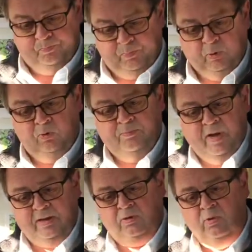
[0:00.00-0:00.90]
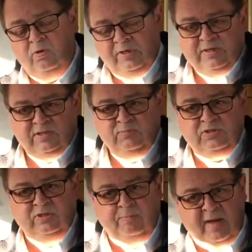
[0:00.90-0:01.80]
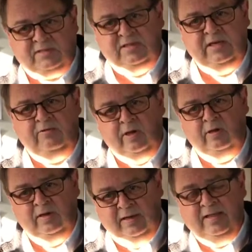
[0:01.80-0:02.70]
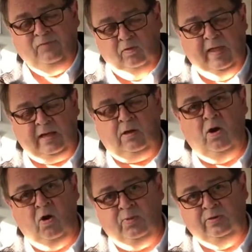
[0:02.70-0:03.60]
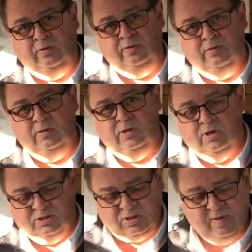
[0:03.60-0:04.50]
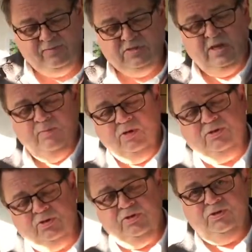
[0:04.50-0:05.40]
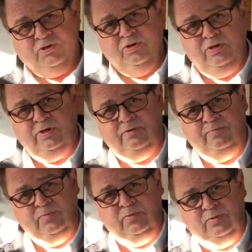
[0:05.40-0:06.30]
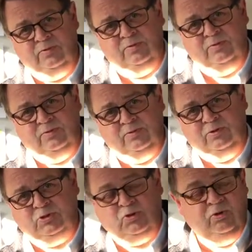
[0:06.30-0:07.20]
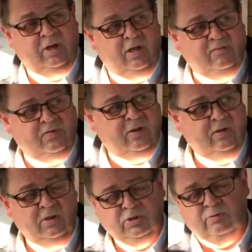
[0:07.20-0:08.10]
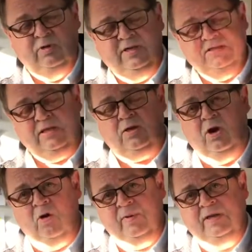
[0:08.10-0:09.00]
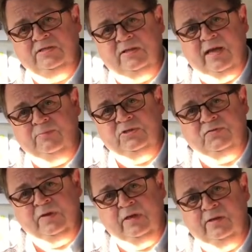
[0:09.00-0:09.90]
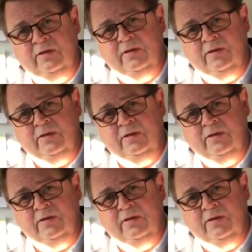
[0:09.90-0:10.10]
But all the microorganisms and the bacteria live on that carbon. So every time you turn your soil over, you're releasing carbon into the atmosphere,